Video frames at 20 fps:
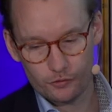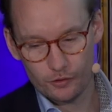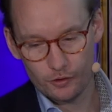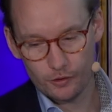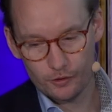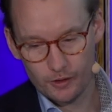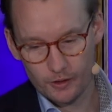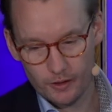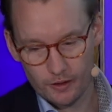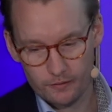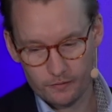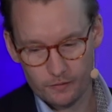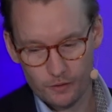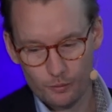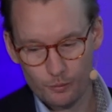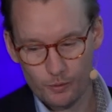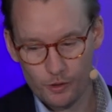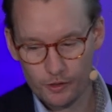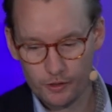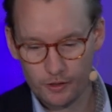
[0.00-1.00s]
looking at new
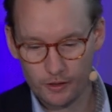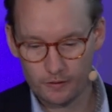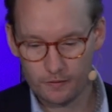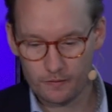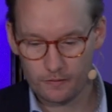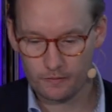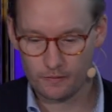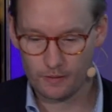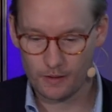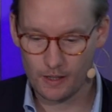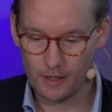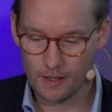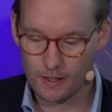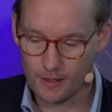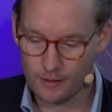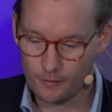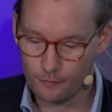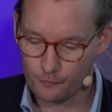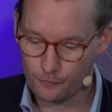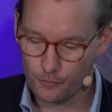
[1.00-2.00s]
markets,
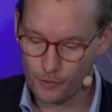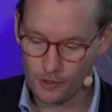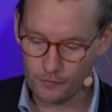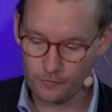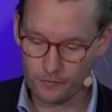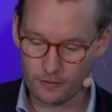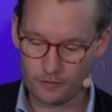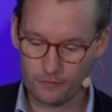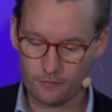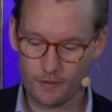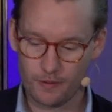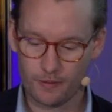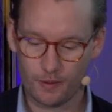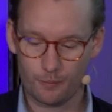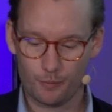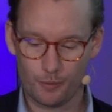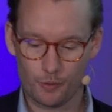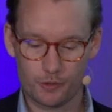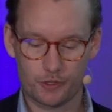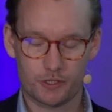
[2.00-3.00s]
for us it's very
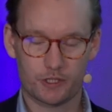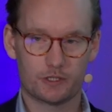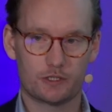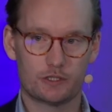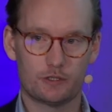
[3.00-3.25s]
important